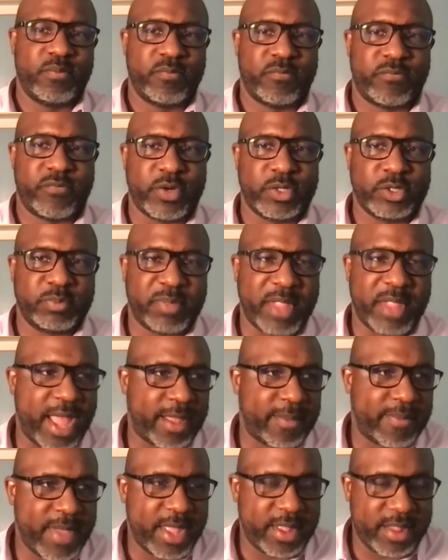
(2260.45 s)
First
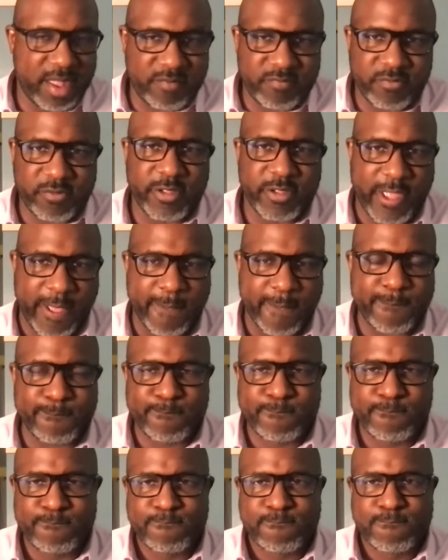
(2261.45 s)
Black man ever. Yep.
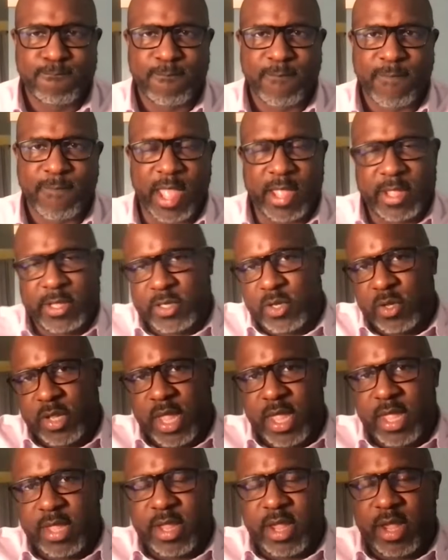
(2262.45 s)
And so
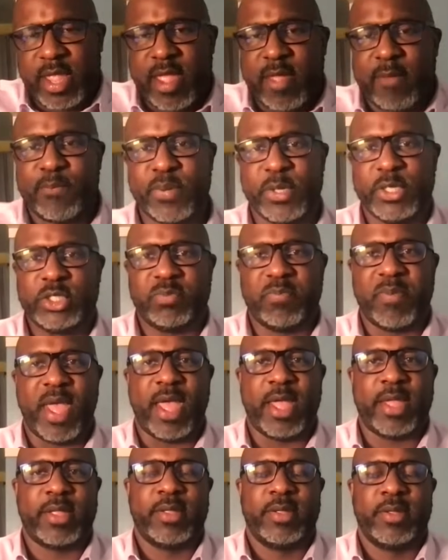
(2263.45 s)
they're getting
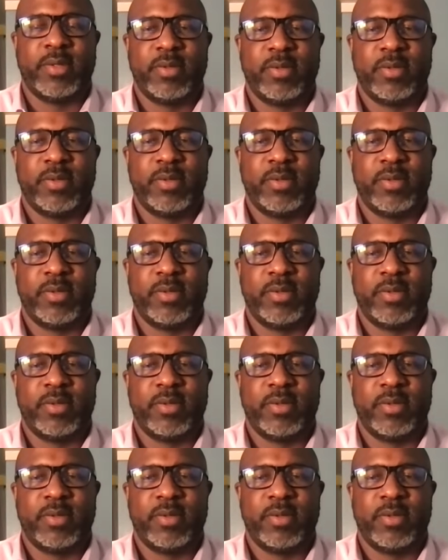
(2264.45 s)
pushback